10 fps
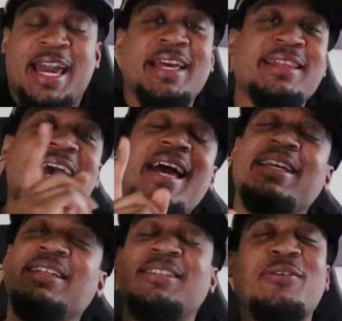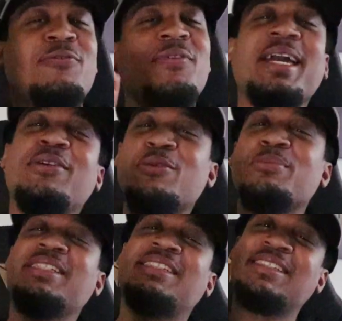And that is the fatal
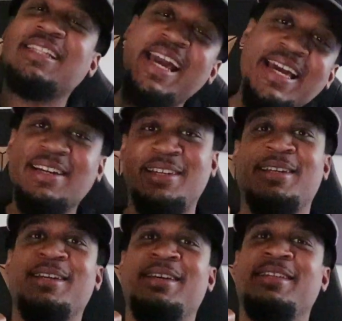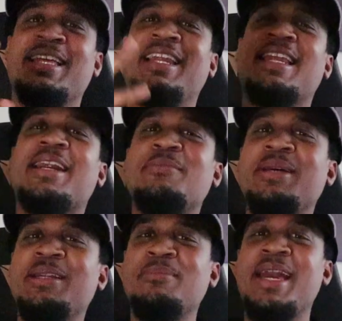mistake that a lot of
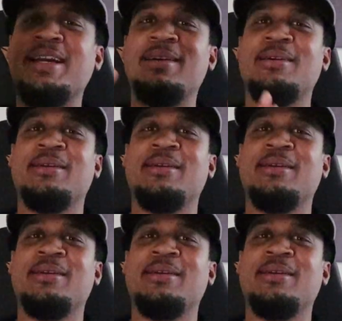men make.